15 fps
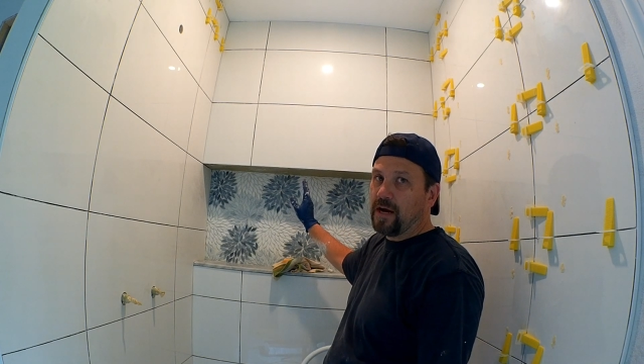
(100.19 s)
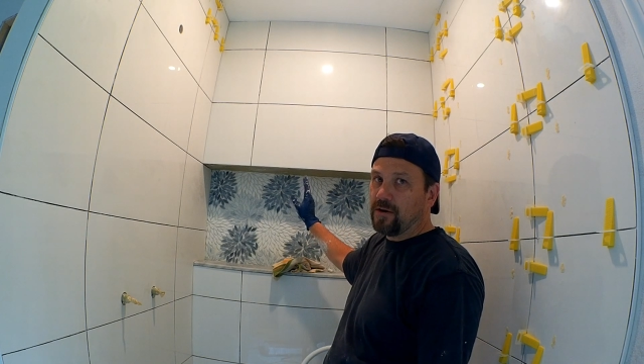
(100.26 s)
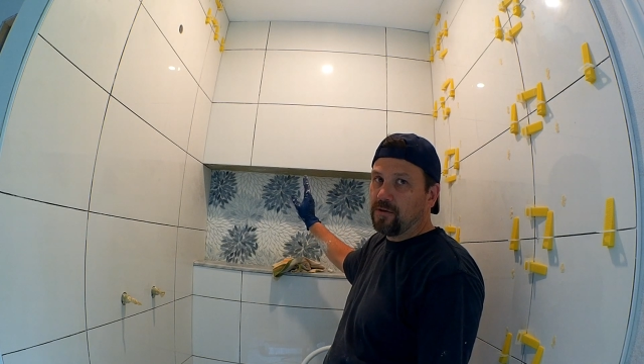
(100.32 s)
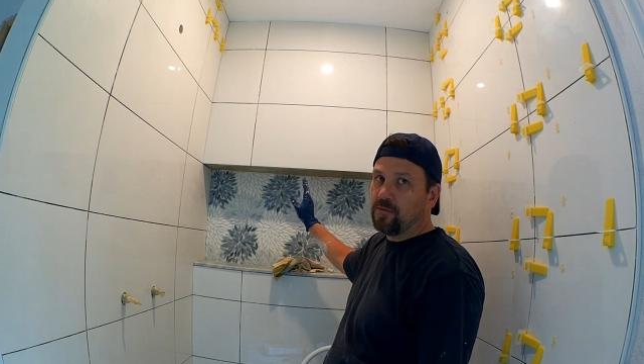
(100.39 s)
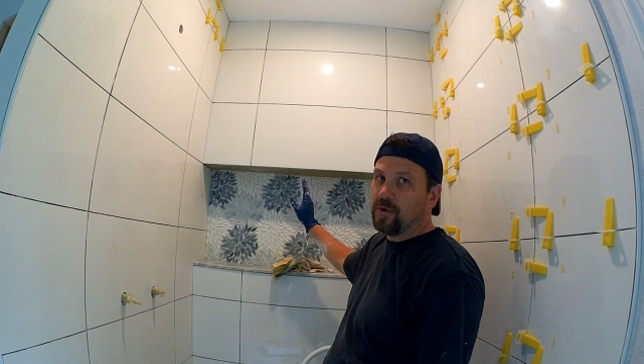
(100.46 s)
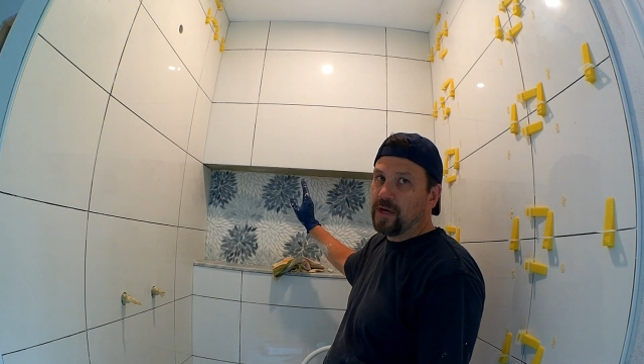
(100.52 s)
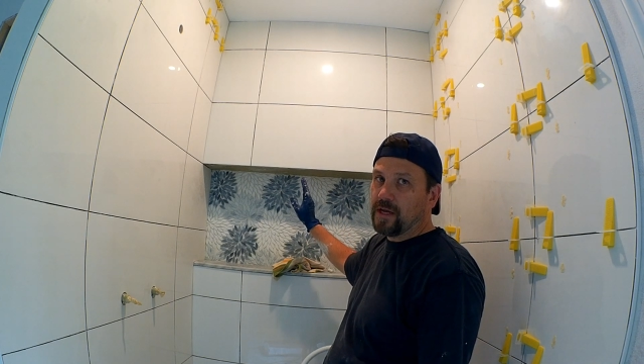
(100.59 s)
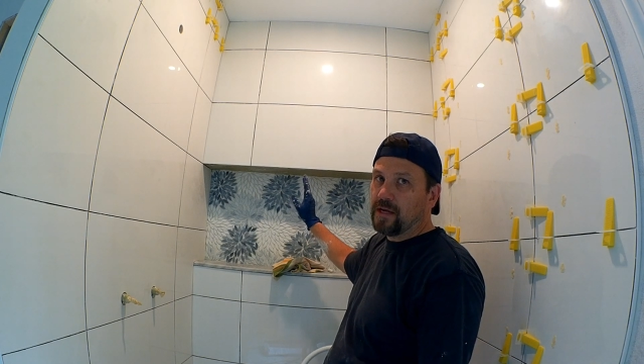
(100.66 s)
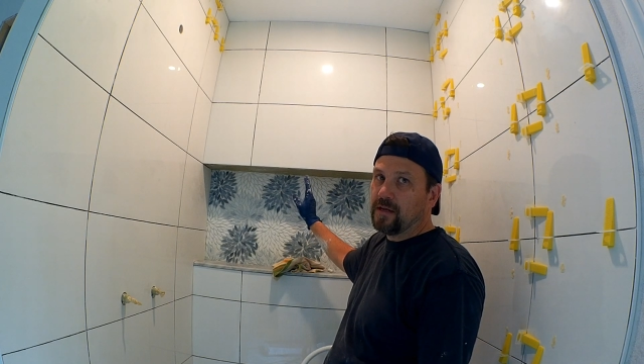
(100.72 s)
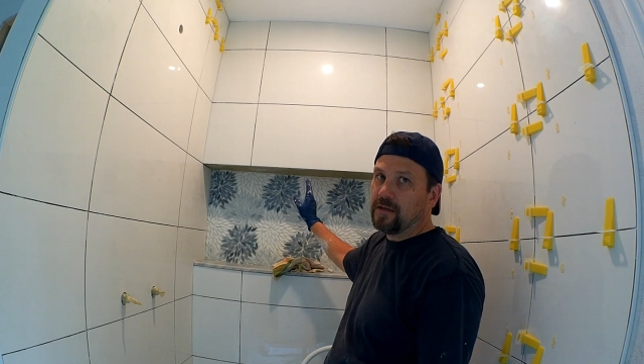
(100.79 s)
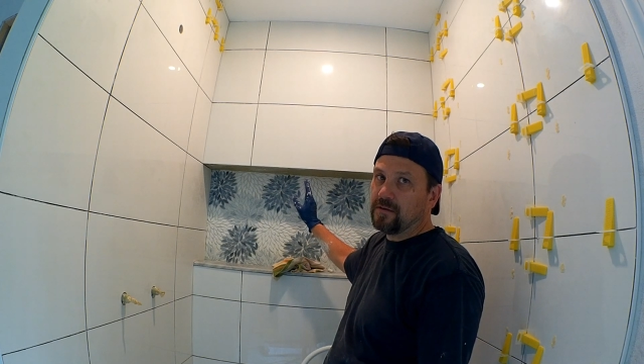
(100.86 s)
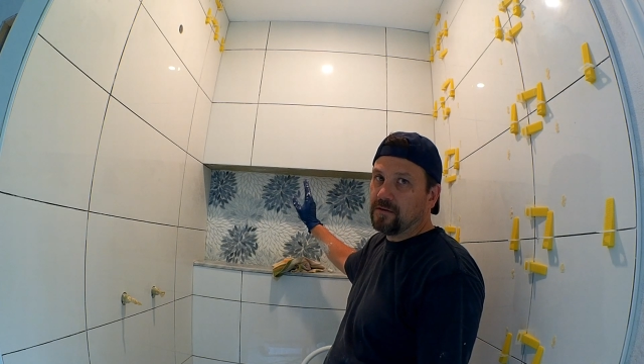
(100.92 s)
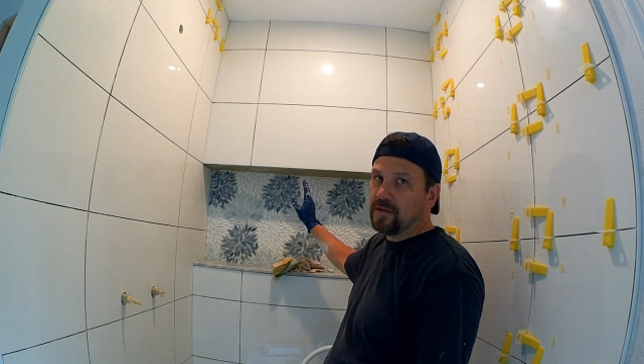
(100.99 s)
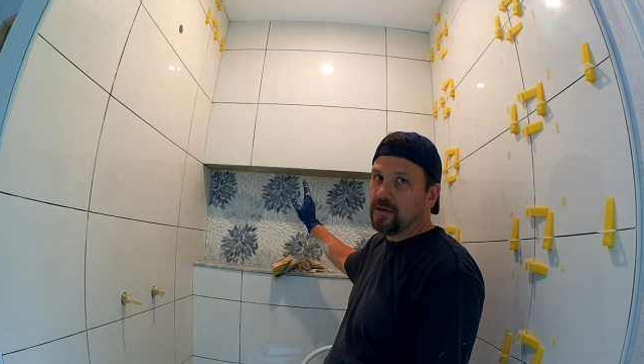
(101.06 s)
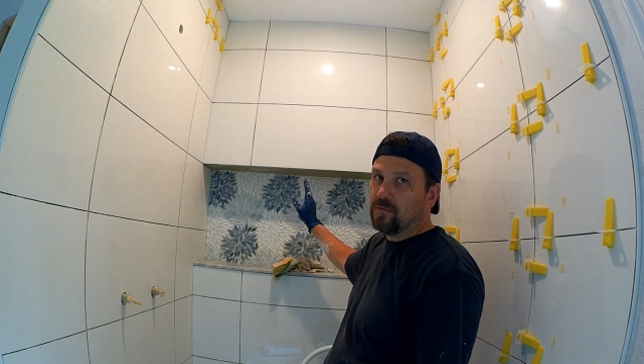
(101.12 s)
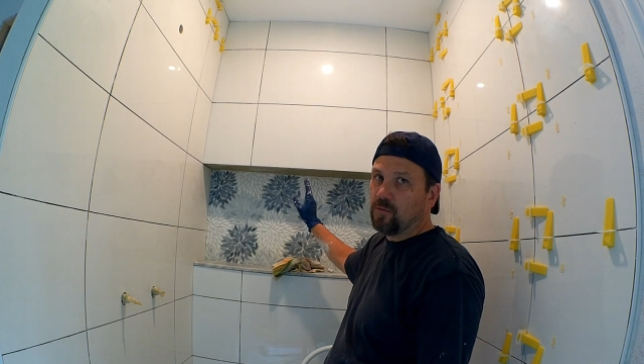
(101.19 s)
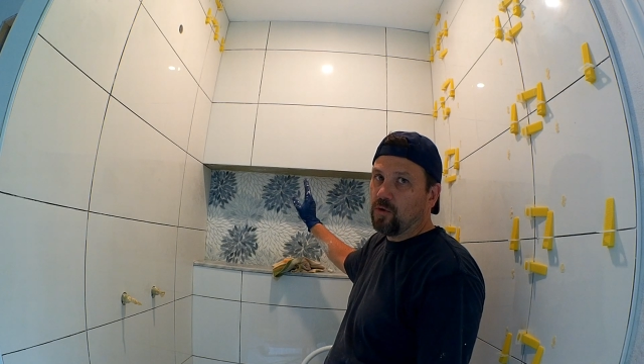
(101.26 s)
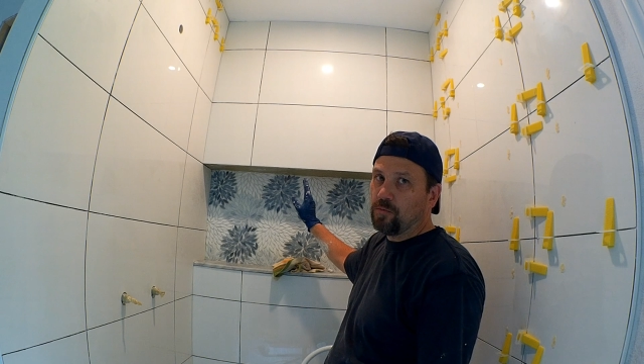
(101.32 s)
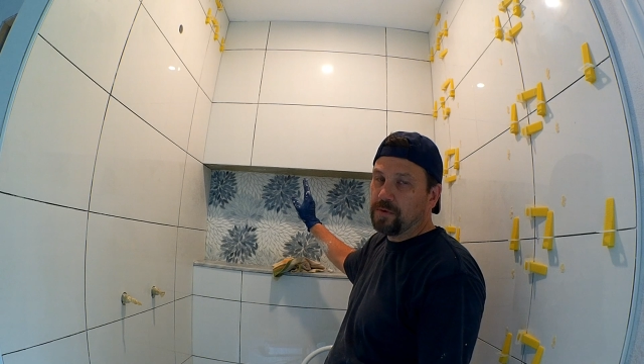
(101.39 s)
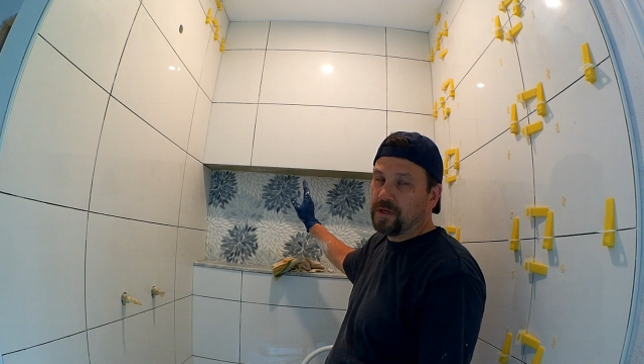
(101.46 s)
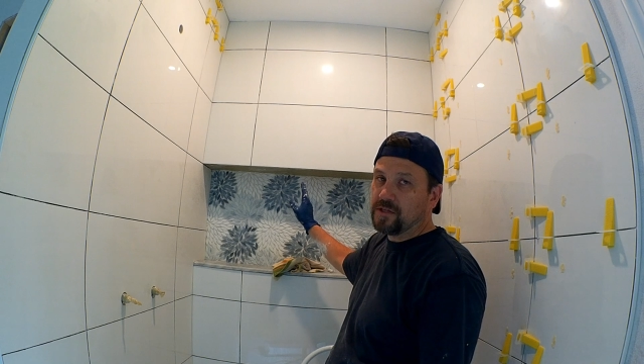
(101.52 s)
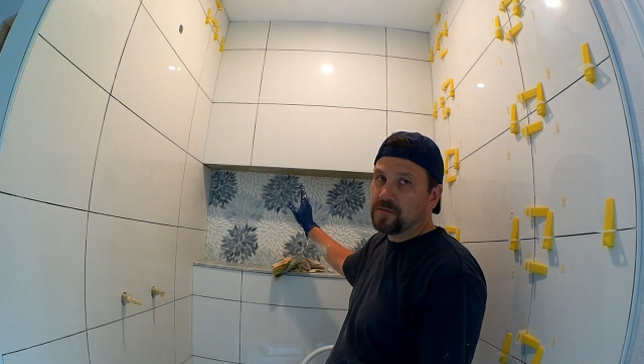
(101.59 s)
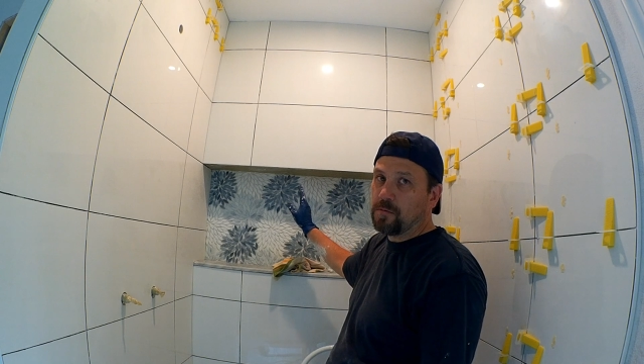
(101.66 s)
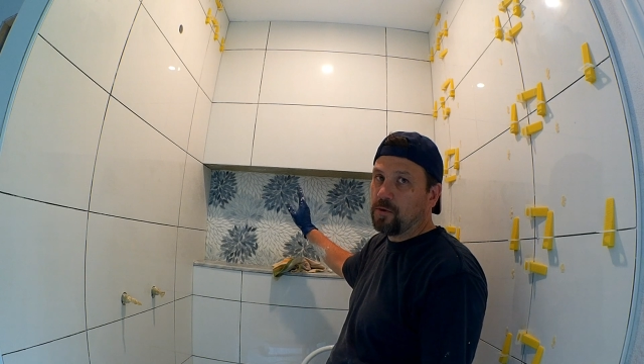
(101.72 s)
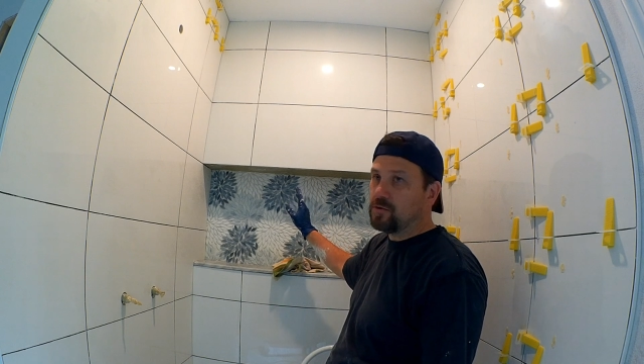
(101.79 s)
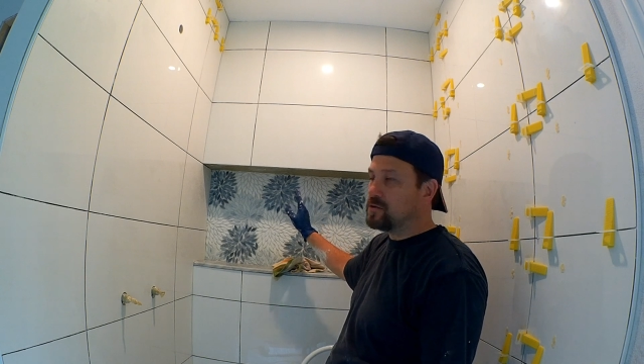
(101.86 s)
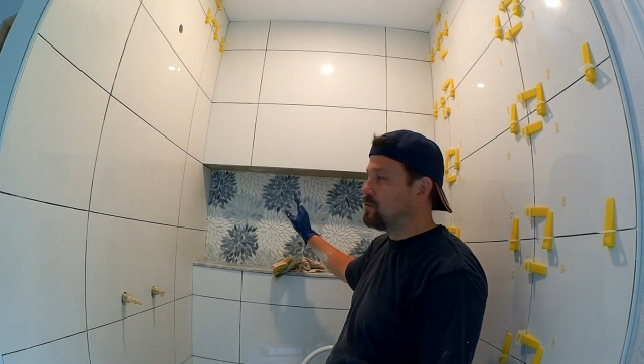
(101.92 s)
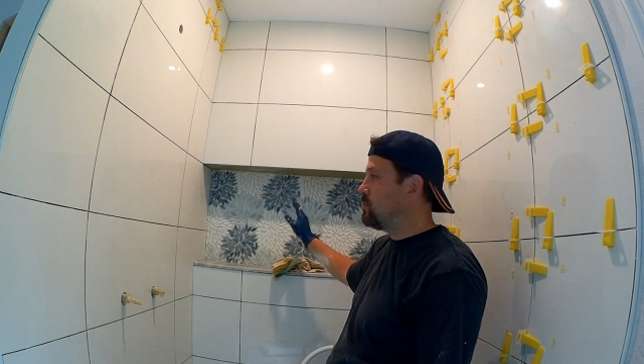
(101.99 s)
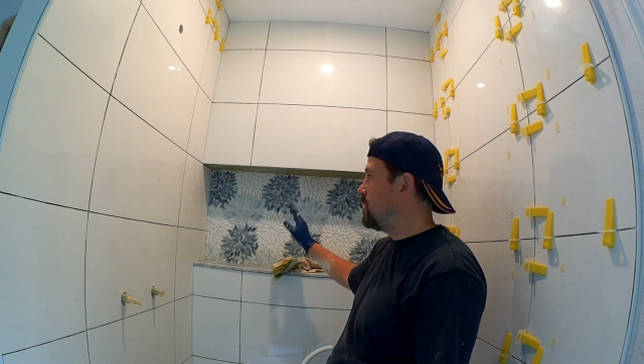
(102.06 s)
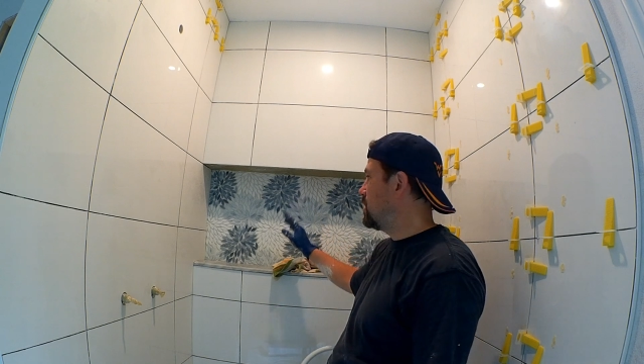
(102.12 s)
the way, and it won't be
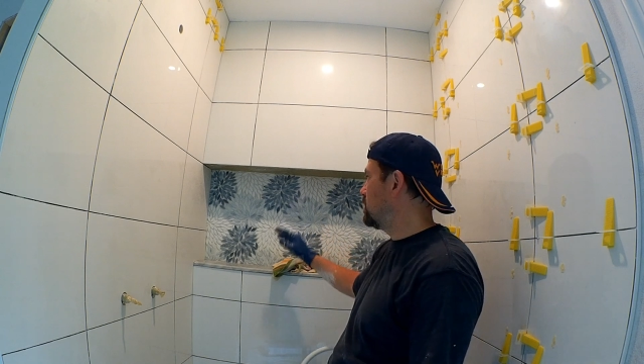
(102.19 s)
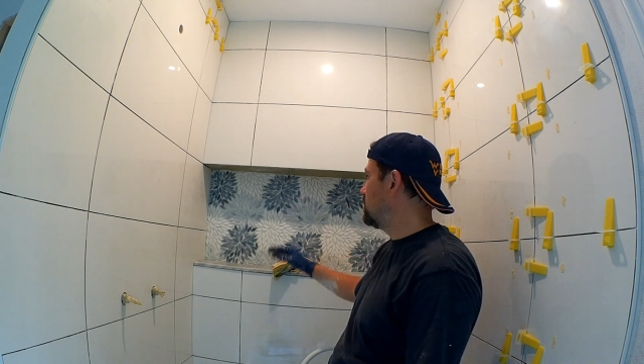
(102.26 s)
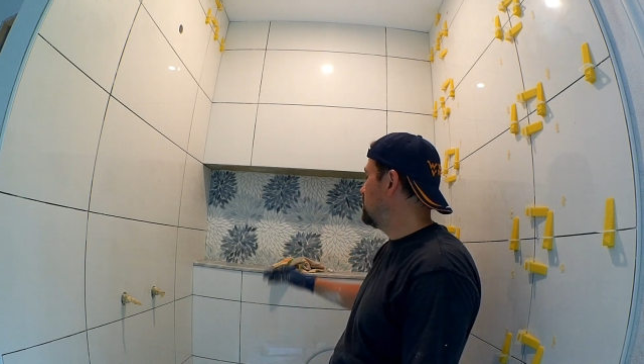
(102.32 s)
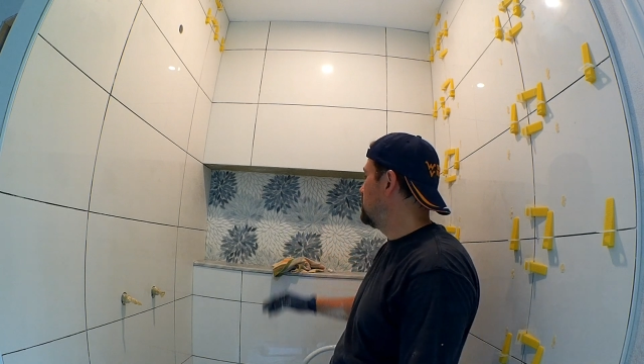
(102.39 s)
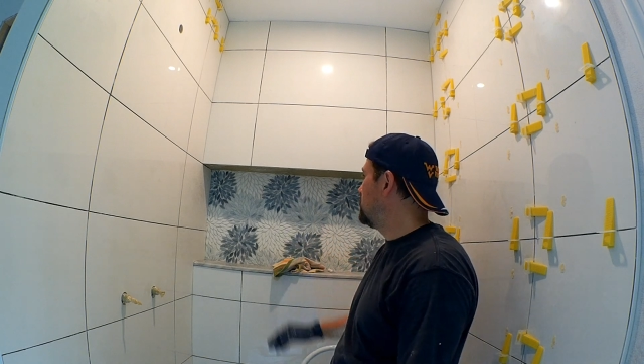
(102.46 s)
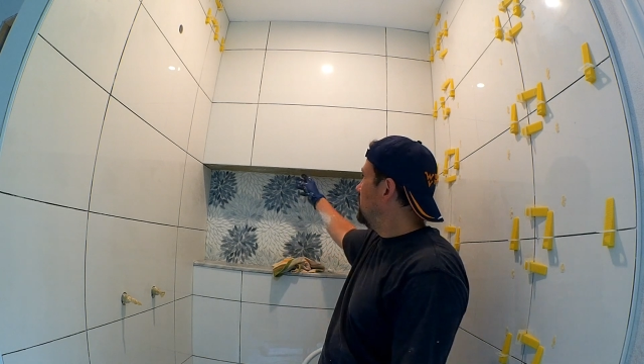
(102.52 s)
exposed to water.